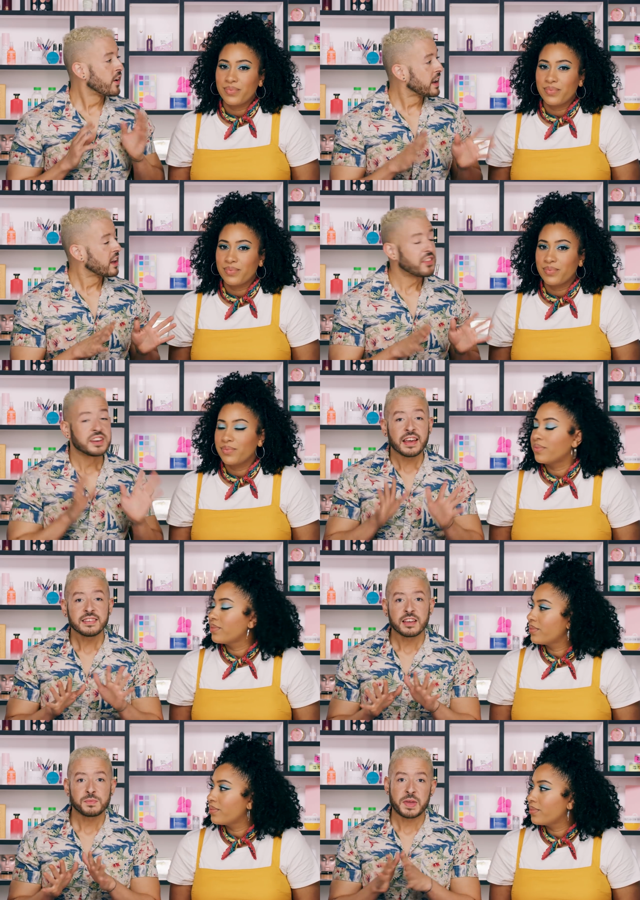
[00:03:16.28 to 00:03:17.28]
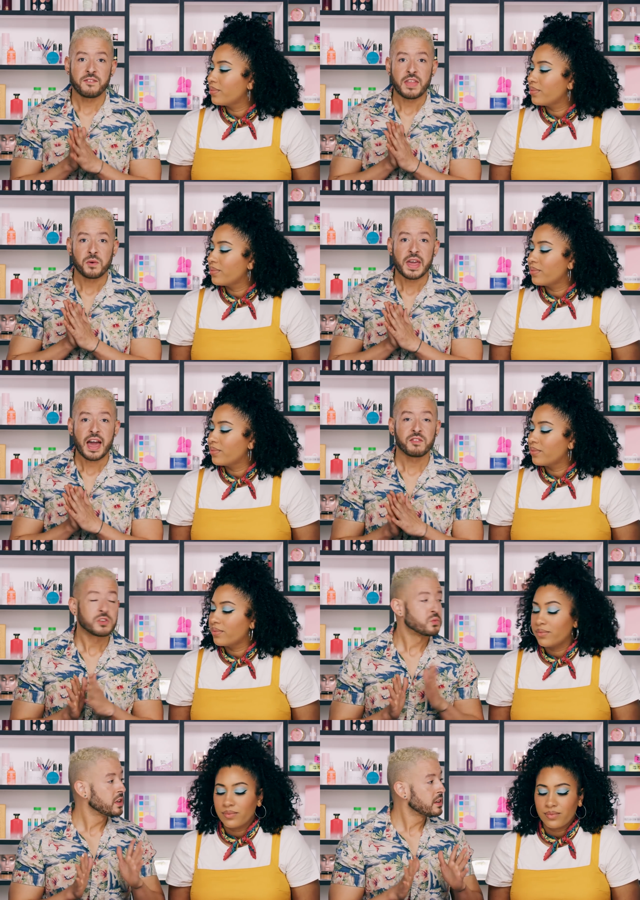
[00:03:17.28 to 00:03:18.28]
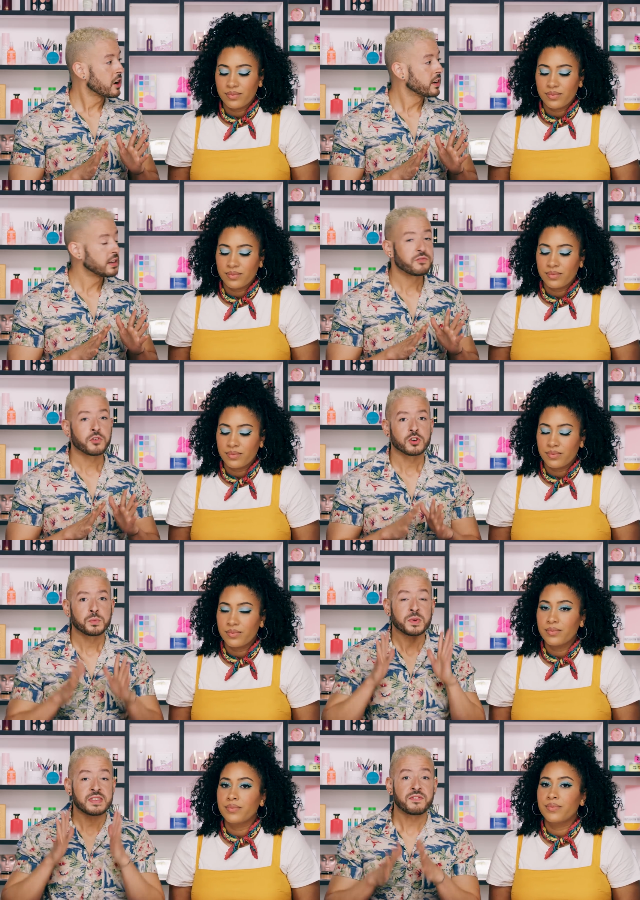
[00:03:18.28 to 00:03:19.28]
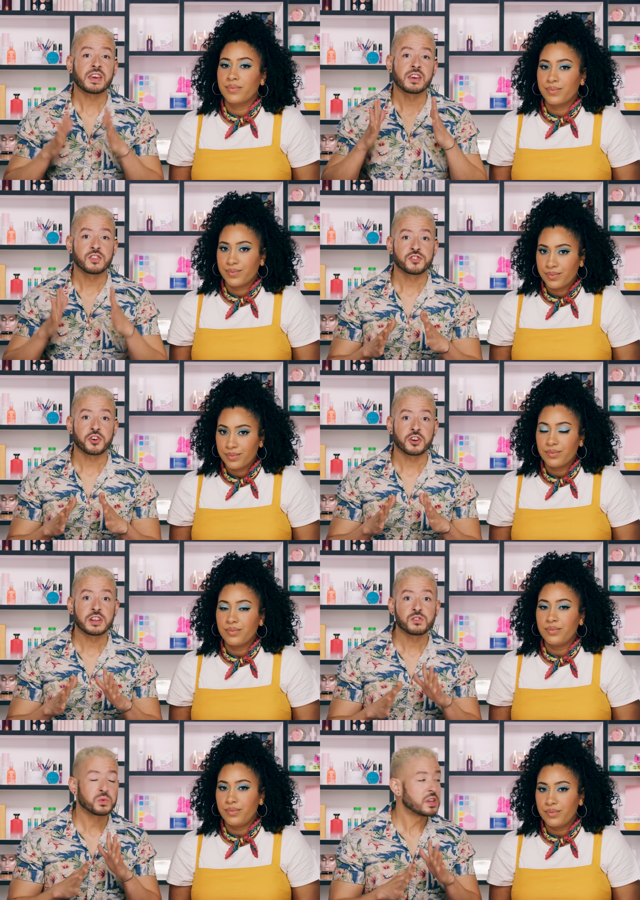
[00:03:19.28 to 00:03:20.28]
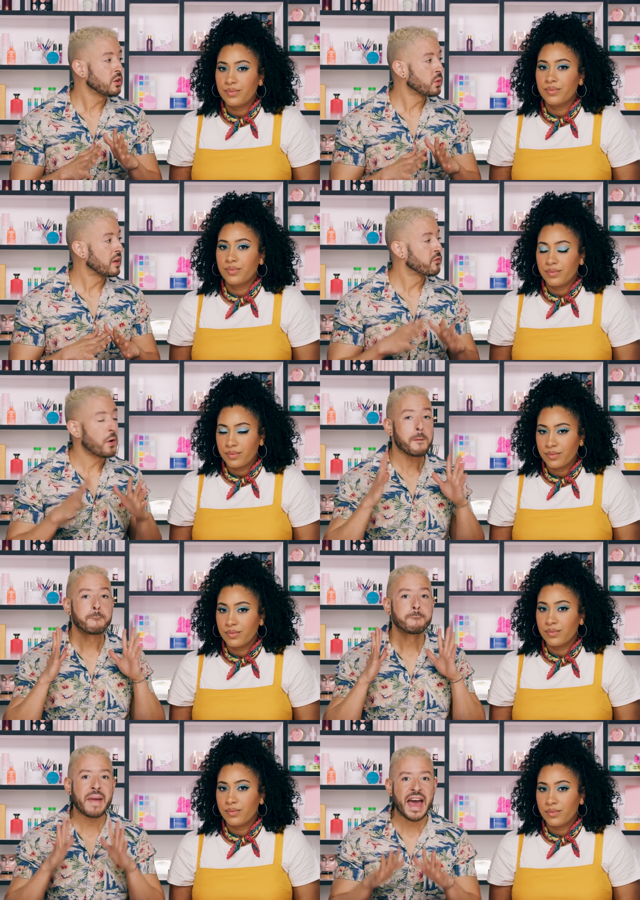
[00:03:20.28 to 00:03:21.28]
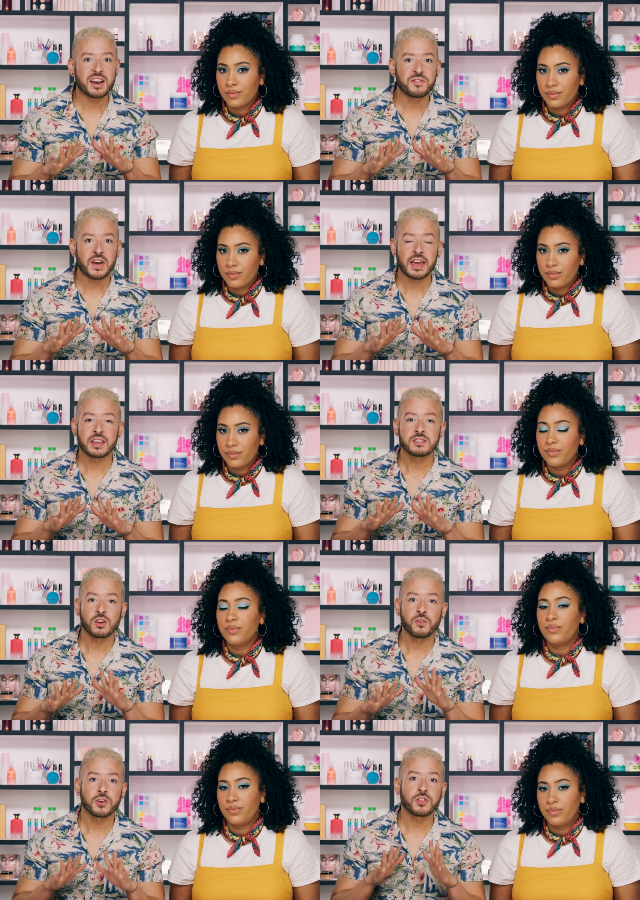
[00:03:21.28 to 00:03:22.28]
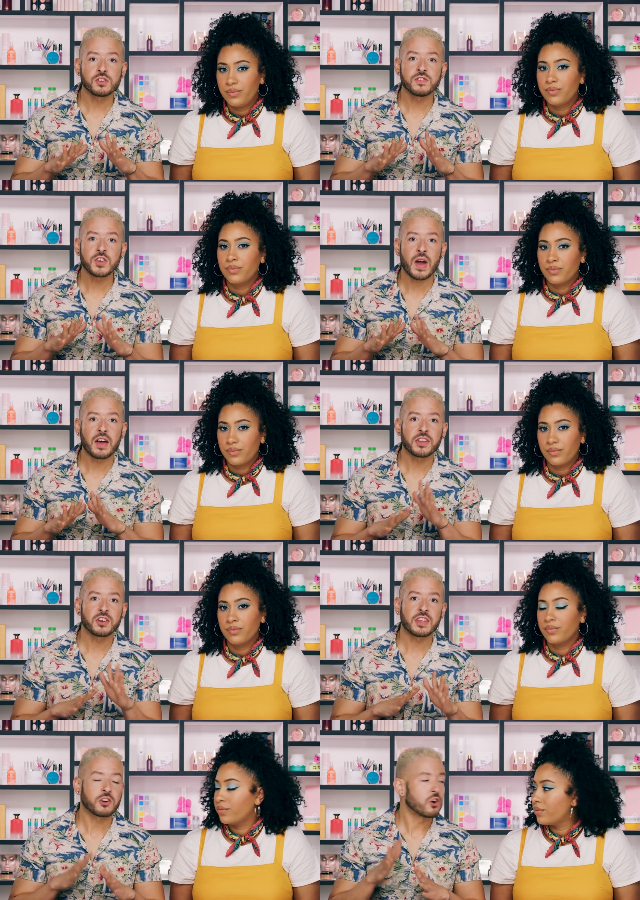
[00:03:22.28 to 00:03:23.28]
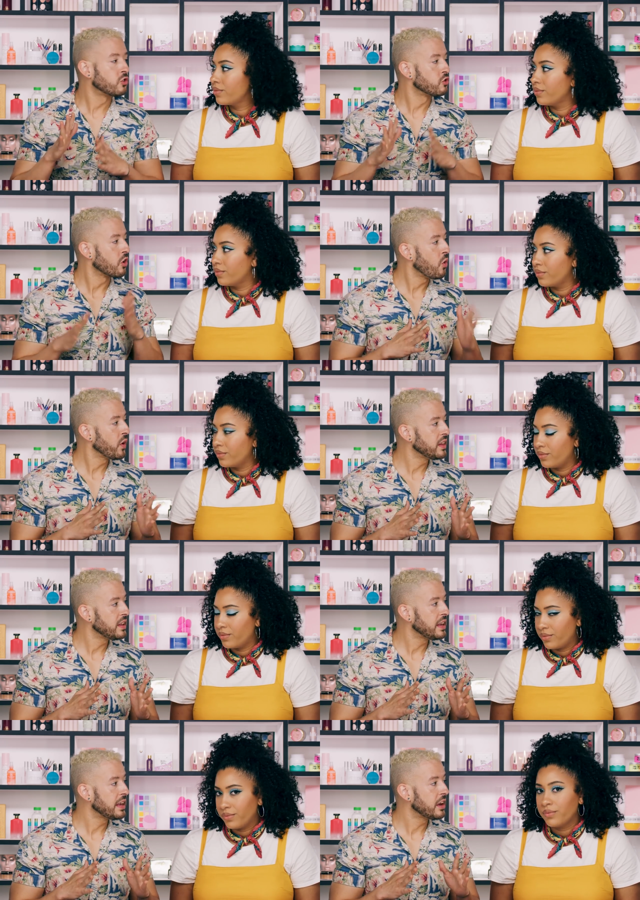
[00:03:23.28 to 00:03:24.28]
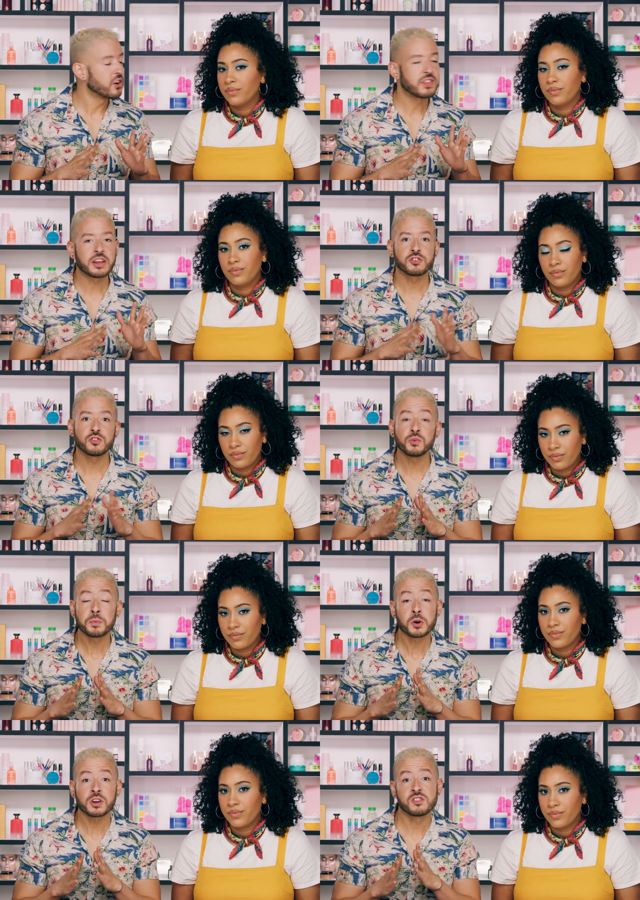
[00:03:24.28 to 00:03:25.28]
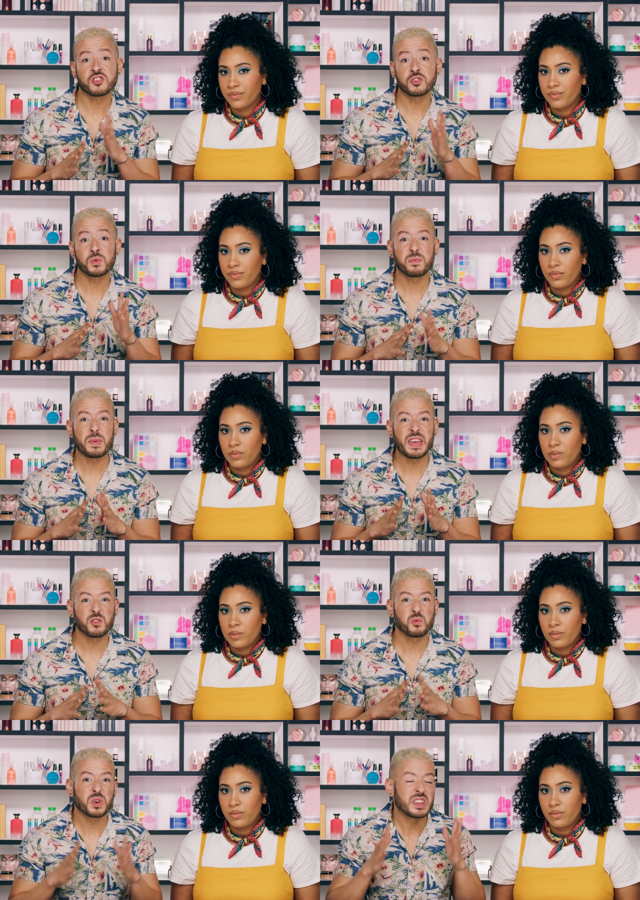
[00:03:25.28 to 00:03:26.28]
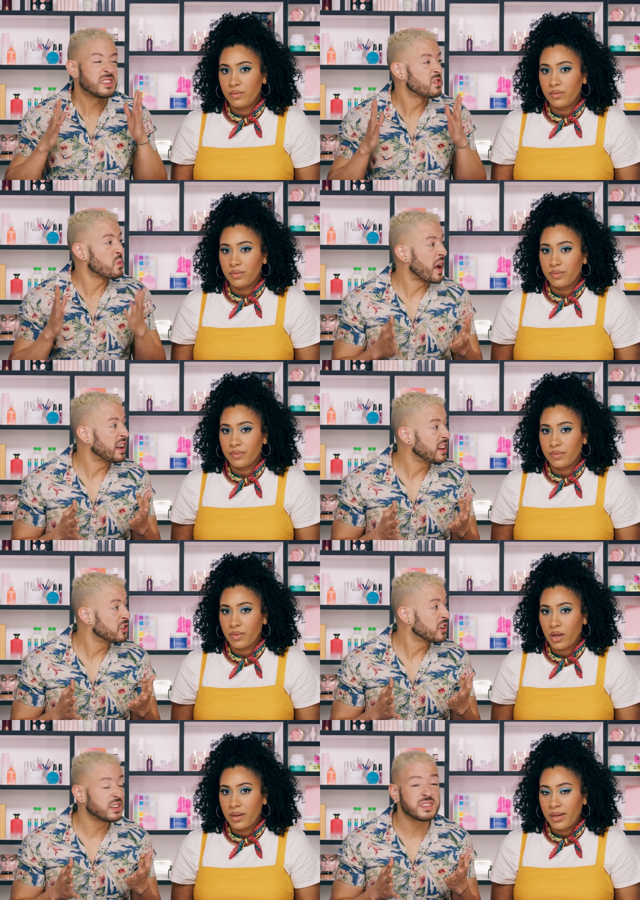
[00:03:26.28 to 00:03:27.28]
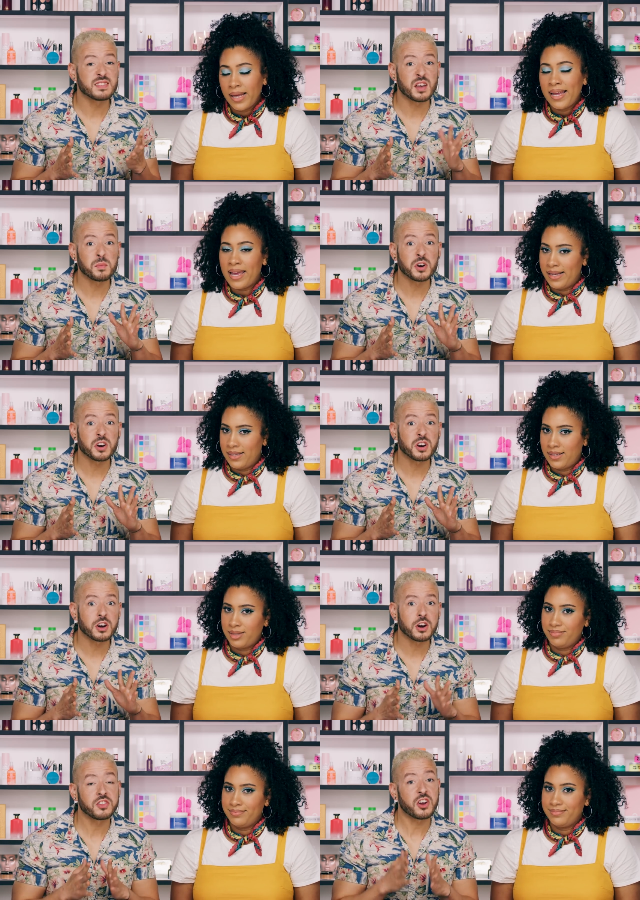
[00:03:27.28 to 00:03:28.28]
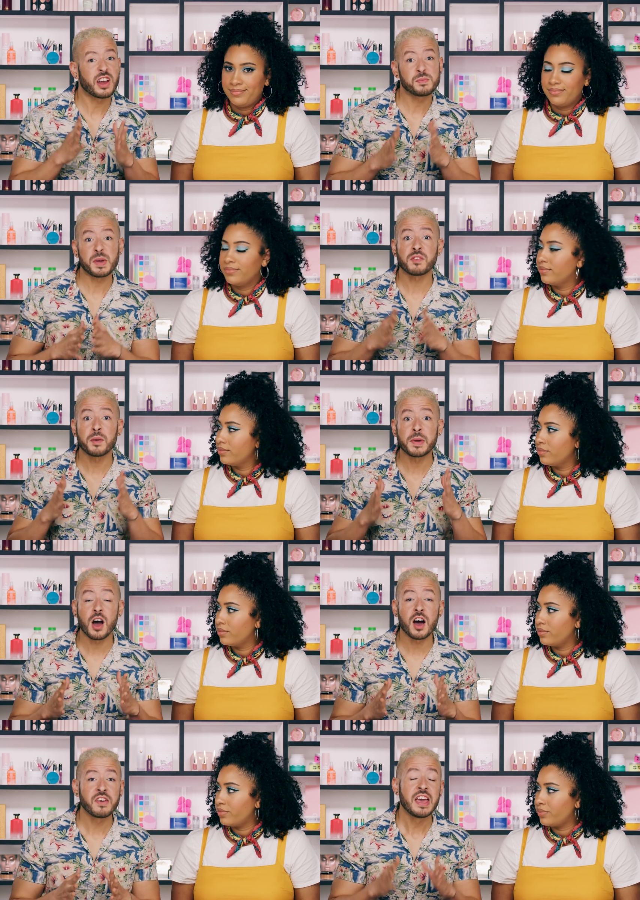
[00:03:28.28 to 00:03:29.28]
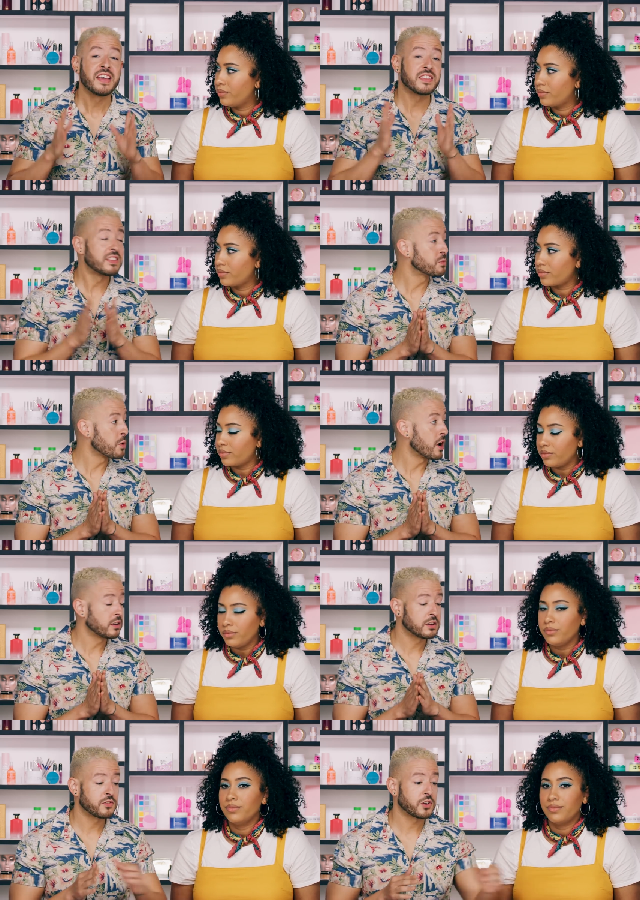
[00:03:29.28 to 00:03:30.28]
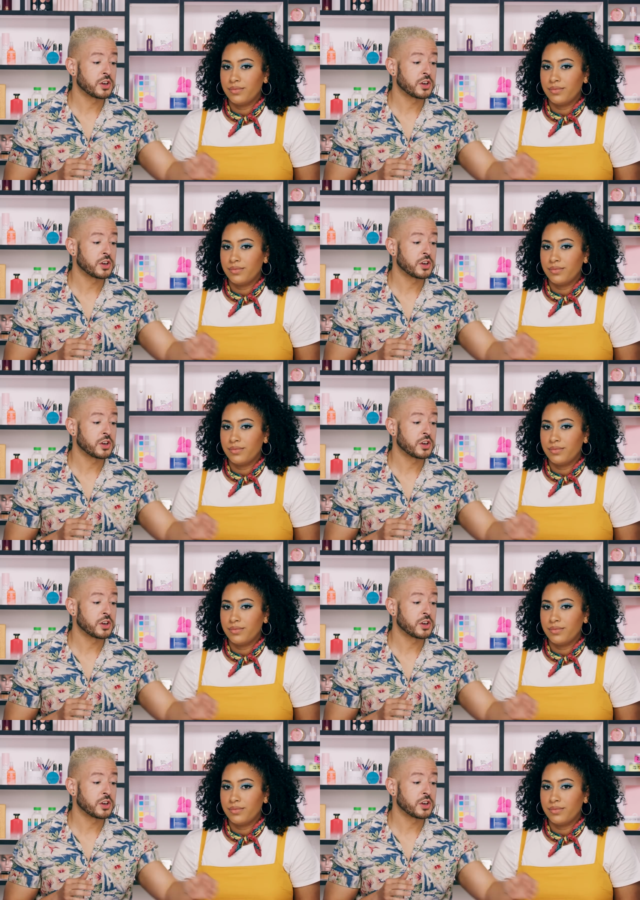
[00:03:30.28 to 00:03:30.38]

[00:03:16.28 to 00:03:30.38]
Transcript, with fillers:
Speaker 1: Okay, now the next SPF that we have is really targeted for a specific concern. It's mm -hmm. really great for mattifying. Mm -hmm. So for mm-hmm. those of you out there that are ultra oily or that are super concerned with being really sweaty during the summer yes. or their SPF coming off, then this product is for